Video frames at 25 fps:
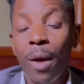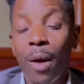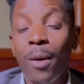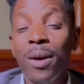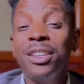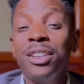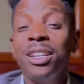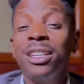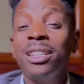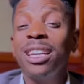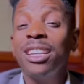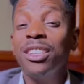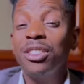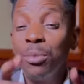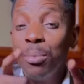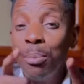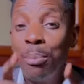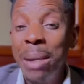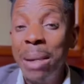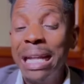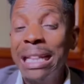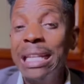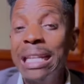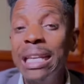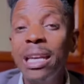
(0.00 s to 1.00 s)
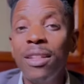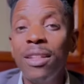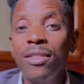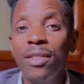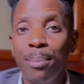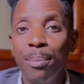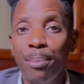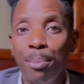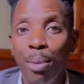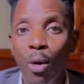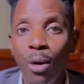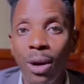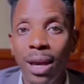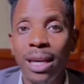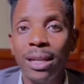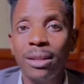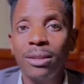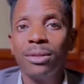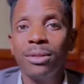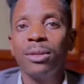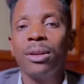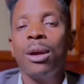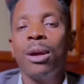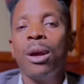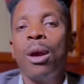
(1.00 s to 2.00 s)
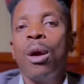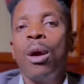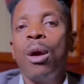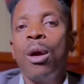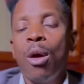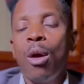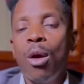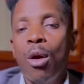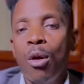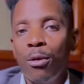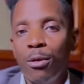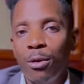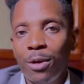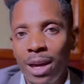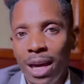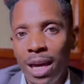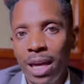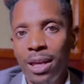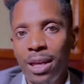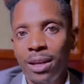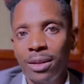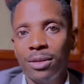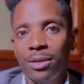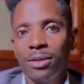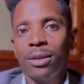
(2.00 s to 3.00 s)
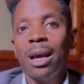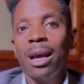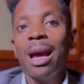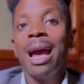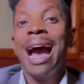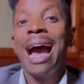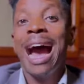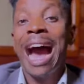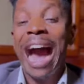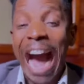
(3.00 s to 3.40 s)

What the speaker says: Our agenda is money in the pockets of Kenyans.